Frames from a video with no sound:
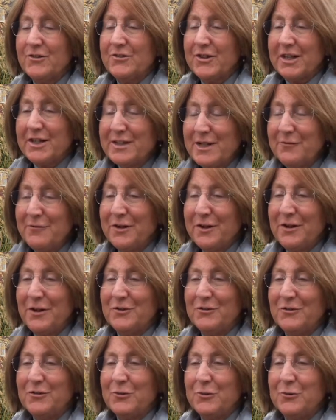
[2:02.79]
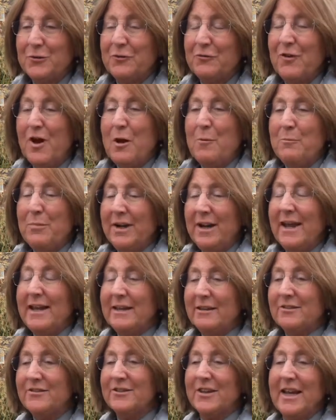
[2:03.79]
a significant sort of
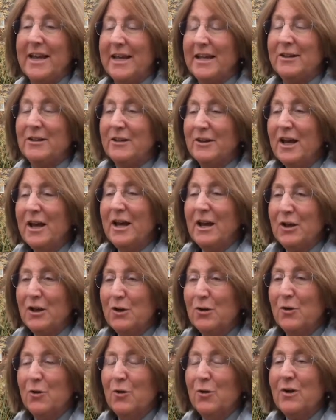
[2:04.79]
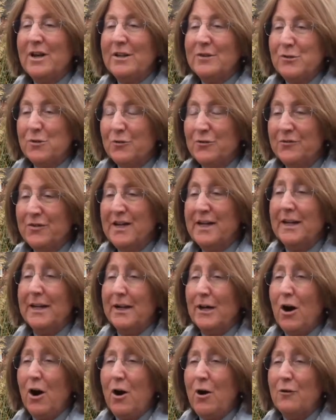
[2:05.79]
place in your
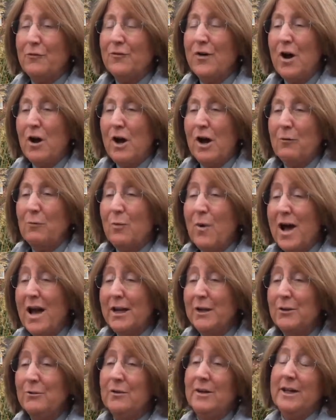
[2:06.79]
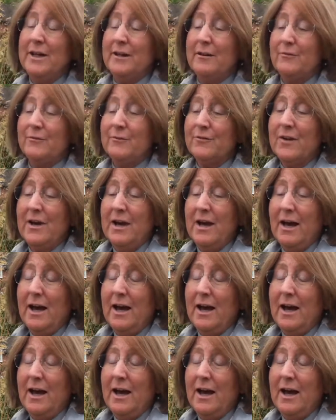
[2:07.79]
feeling of where you live.